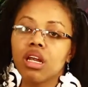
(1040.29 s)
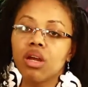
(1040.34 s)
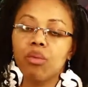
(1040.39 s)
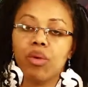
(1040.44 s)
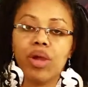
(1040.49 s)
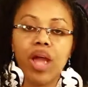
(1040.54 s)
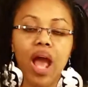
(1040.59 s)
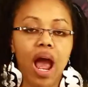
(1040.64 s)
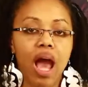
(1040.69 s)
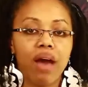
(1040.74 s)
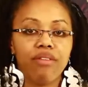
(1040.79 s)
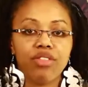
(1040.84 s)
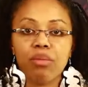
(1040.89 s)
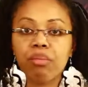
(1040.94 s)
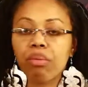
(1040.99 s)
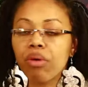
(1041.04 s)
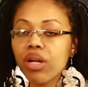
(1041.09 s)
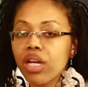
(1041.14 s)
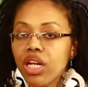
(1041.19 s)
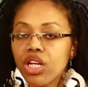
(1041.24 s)
we have the
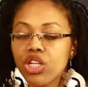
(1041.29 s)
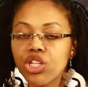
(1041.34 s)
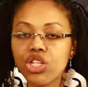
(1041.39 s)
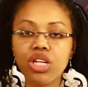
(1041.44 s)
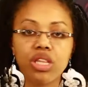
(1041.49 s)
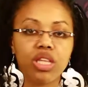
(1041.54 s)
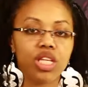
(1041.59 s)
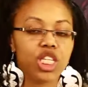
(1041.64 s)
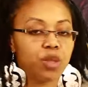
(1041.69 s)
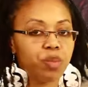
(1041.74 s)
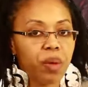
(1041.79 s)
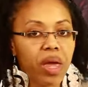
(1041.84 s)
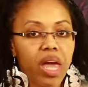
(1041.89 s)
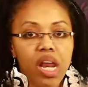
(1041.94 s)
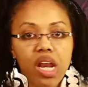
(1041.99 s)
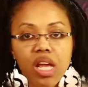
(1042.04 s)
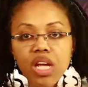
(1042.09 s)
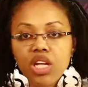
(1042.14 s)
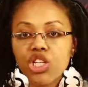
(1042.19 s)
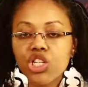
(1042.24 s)
British, the
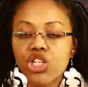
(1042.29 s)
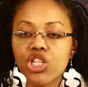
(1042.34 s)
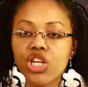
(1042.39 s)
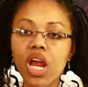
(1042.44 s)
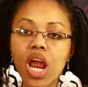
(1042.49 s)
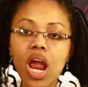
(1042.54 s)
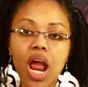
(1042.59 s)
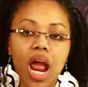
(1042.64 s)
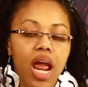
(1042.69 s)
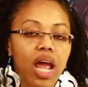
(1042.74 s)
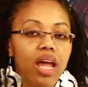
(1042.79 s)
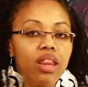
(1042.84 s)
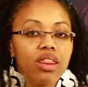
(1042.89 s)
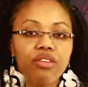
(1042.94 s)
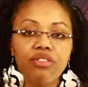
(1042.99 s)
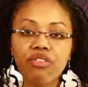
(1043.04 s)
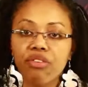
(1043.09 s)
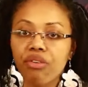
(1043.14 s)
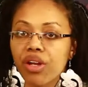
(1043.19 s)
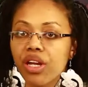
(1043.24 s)
Spanish, and the
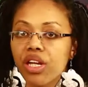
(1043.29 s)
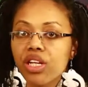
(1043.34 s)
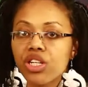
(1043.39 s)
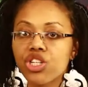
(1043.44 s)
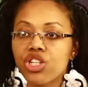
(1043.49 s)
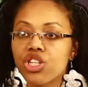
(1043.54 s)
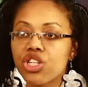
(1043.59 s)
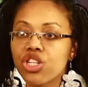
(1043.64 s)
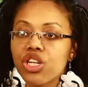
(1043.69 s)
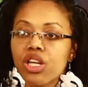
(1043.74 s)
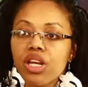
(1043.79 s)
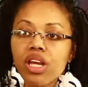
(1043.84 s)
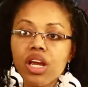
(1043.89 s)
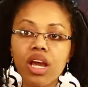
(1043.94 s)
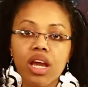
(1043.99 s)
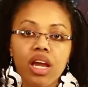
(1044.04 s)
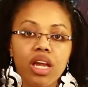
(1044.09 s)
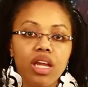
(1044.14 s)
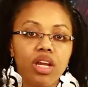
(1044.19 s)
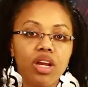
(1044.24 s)
French.
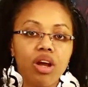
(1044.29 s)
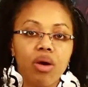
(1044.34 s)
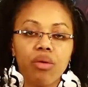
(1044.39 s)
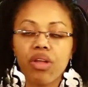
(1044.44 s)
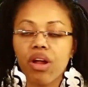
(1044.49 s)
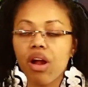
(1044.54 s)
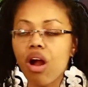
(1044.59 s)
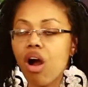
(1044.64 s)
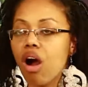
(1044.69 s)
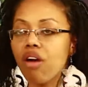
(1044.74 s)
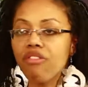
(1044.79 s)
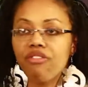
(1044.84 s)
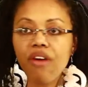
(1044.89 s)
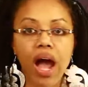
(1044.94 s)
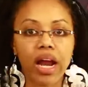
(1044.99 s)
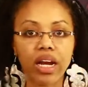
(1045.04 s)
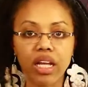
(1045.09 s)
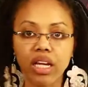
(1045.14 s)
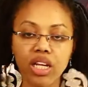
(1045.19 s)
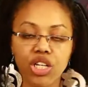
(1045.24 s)
You know, they're all
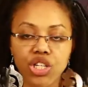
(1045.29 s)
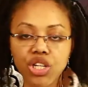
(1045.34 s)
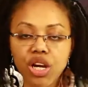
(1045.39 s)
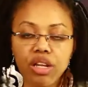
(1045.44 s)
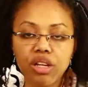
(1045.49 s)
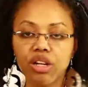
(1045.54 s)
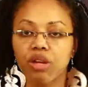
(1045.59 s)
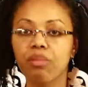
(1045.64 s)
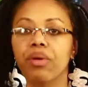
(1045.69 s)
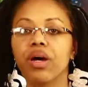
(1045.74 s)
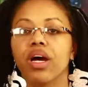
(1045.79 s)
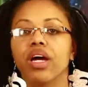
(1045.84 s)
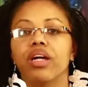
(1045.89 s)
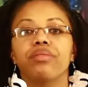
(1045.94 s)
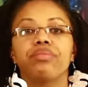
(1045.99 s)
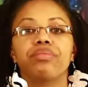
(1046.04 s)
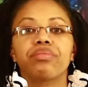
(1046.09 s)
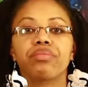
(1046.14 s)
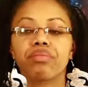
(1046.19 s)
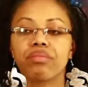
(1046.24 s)
fighting each other, but
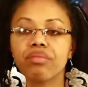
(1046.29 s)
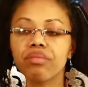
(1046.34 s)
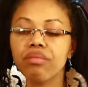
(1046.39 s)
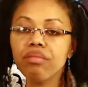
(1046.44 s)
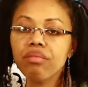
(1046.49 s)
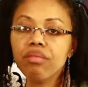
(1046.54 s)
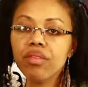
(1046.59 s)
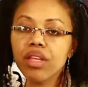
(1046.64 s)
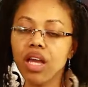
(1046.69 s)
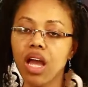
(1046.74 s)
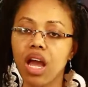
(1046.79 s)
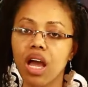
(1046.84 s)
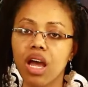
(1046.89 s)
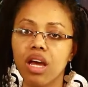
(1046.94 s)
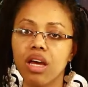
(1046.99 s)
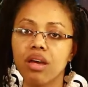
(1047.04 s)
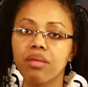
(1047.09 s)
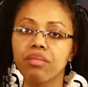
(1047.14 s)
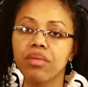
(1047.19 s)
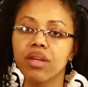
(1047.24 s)

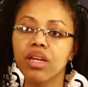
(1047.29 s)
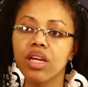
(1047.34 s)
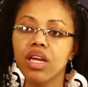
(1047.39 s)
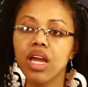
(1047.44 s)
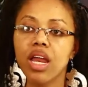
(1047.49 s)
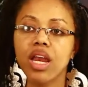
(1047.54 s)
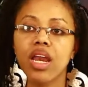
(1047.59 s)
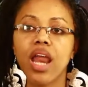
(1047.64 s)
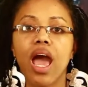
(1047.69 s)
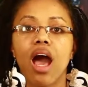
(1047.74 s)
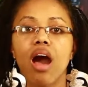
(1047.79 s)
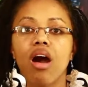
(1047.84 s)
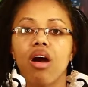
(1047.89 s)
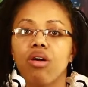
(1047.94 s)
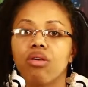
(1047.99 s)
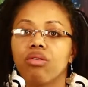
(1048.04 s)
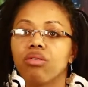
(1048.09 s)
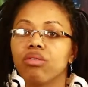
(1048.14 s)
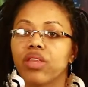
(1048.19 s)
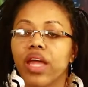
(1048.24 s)
um,
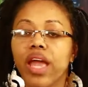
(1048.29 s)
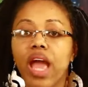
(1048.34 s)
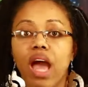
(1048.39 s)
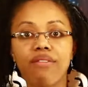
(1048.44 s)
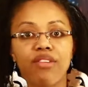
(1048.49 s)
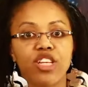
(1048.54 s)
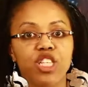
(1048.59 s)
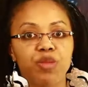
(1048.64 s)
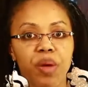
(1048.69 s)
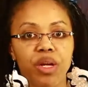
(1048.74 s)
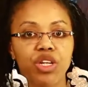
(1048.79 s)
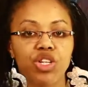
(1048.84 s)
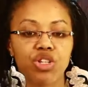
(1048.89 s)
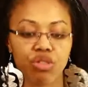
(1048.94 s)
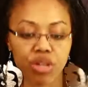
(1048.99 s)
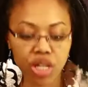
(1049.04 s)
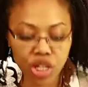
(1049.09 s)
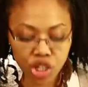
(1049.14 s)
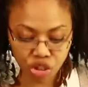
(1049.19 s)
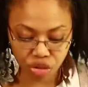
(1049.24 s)
now they have a special
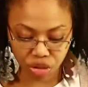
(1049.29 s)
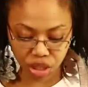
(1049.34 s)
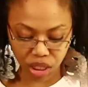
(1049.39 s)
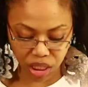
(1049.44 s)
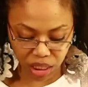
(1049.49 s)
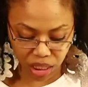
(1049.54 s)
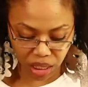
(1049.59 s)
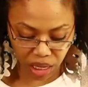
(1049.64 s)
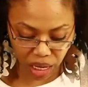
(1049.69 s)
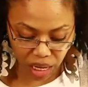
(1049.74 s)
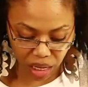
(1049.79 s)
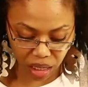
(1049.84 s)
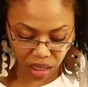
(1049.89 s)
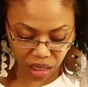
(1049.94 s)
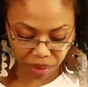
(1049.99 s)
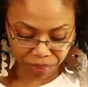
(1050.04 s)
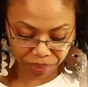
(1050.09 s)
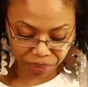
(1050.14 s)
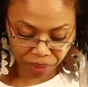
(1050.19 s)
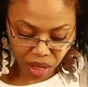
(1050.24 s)
interest in
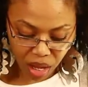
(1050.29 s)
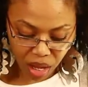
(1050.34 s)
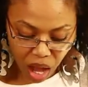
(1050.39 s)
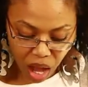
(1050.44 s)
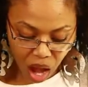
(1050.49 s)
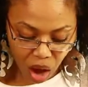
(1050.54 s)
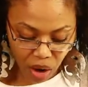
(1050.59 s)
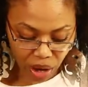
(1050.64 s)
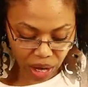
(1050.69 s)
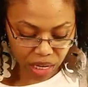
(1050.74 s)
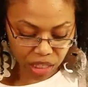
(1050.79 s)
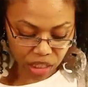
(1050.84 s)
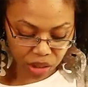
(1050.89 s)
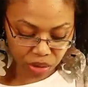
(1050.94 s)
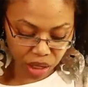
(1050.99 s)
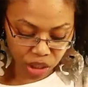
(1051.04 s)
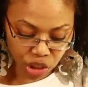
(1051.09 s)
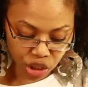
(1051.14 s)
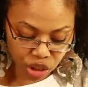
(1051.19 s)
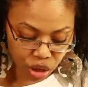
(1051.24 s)
Haiti. Okay, so
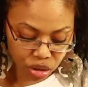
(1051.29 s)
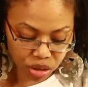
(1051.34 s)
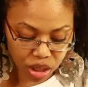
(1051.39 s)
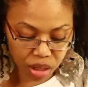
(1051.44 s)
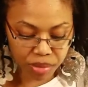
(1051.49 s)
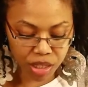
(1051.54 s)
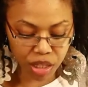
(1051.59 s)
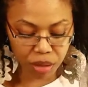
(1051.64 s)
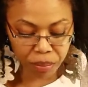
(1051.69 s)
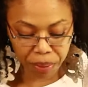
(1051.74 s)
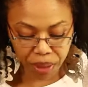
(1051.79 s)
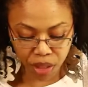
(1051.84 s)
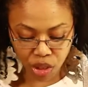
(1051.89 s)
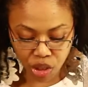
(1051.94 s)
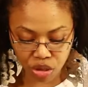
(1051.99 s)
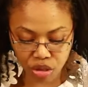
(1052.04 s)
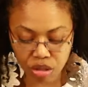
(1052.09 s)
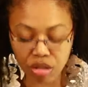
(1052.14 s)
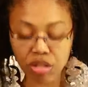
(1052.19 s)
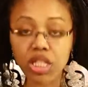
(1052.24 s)
I showed them some
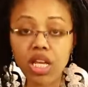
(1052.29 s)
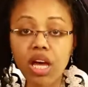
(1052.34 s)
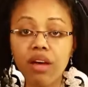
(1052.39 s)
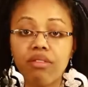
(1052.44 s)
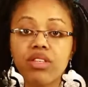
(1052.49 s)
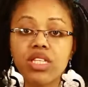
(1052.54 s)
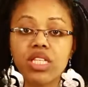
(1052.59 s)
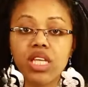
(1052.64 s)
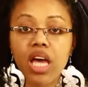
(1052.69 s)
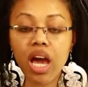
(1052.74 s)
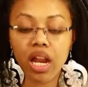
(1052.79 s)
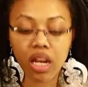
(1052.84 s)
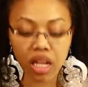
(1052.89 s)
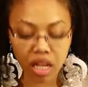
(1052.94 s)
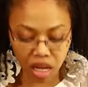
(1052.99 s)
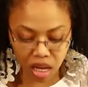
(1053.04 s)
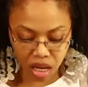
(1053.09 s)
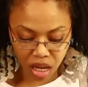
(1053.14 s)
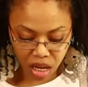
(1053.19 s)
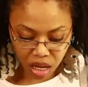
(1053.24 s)
pictures of
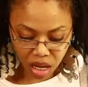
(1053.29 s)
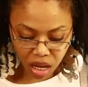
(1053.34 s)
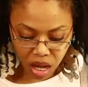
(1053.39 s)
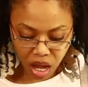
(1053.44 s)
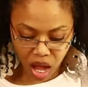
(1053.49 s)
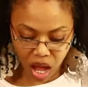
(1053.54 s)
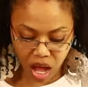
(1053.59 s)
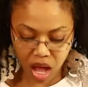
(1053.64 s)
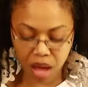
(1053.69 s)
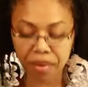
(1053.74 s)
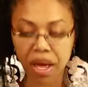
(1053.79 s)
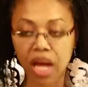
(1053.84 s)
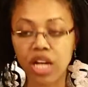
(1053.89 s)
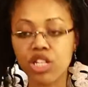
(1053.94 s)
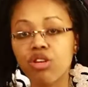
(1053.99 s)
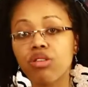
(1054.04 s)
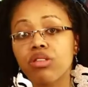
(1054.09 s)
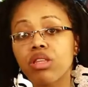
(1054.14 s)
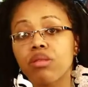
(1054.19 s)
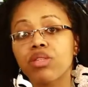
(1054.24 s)
Dutty. Um, I
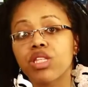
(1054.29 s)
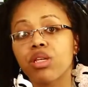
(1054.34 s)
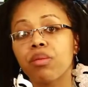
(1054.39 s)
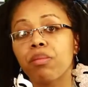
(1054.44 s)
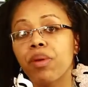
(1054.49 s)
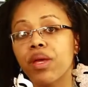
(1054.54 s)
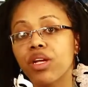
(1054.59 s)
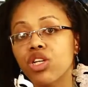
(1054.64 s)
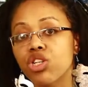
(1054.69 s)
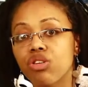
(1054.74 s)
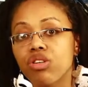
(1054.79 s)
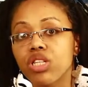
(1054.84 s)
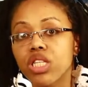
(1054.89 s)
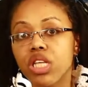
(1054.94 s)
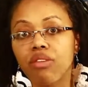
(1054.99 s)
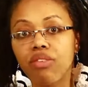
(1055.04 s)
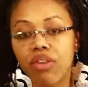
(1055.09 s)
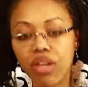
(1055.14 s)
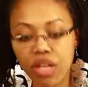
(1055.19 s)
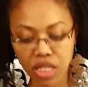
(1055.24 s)
showed them some pictures
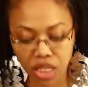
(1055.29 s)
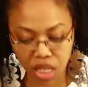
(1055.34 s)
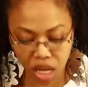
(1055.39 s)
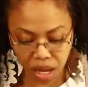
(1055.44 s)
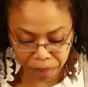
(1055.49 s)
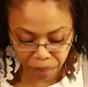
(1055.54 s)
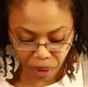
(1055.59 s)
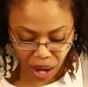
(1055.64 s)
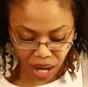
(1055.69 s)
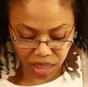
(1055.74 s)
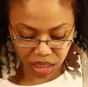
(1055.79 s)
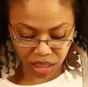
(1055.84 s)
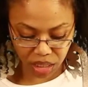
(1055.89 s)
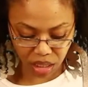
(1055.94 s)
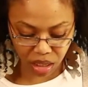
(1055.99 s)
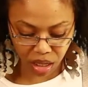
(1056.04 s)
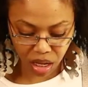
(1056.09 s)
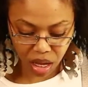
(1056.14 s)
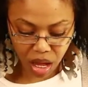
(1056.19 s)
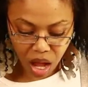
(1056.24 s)
of his
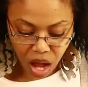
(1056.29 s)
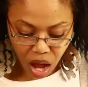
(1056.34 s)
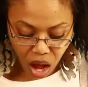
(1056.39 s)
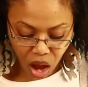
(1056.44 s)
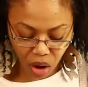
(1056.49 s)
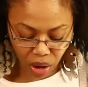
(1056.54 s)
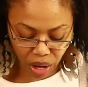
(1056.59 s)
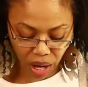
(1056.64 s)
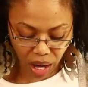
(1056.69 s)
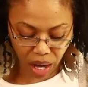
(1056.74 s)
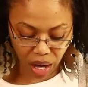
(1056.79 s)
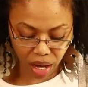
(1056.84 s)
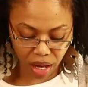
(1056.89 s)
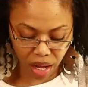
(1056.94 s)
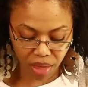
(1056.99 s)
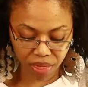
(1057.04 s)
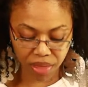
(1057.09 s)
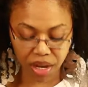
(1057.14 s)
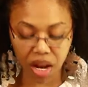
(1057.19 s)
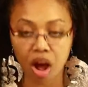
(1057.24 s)
uprising. Okay,
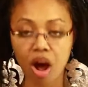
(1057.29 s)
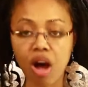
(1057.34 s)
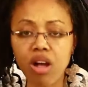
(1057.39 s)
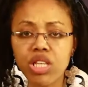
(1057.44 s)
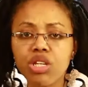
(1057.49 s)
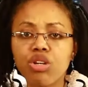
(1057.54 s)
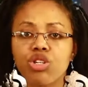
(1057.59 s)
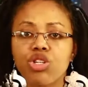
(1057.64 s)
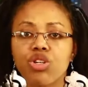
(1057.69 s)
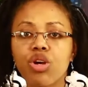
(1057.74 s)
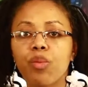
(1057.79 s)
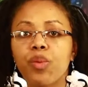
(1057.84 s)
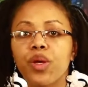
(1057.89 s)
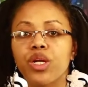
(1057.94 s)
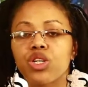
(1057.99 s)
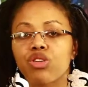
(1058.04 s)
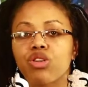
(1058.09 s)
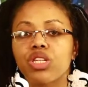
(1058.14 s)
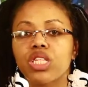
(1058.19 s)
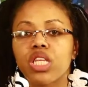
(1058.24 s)
and then I also showed
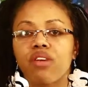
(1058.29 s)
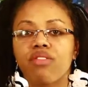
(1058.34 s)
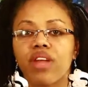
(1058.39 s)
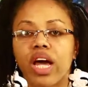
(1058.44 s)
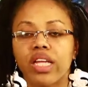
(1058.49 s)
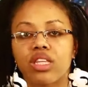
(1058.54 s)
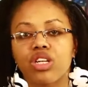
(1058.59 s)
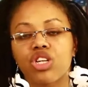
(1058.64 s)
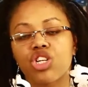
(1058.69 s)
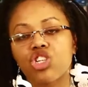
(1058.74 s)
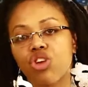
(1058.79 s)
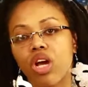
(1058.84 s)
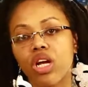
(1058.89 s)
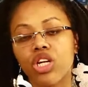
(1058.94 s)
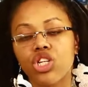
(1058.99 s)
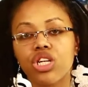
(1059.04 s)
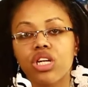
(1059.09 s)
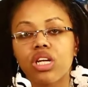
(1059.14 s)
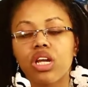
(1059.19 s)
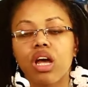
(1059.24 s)
pictures of like the
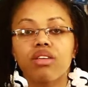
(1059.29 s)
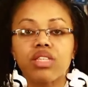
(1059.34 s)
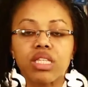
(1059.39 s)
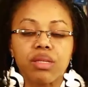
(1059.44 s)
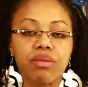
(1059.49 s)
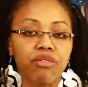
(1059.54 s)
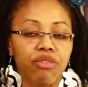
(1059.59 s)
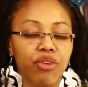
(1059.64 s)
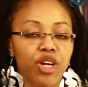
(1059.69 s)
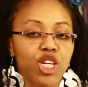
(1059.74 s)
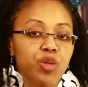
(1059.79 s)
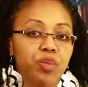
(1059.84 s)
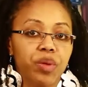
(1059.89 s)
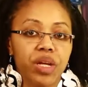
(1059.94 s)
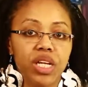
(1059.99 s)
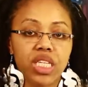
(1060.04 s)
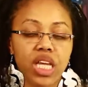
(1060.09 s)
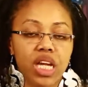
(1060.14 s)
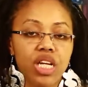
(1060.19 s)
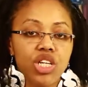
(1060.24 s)
destruction of some French
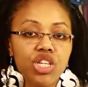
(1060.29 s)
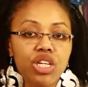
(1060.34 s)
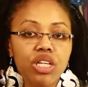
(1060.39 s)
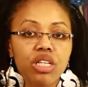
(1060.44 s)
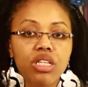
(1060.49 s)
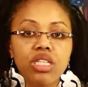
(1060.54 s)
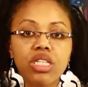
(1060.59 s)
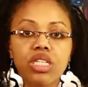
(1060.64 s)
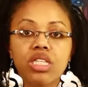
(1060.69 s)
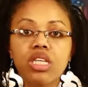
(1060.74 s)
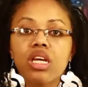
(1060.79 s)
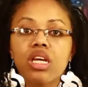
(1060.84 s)
plantations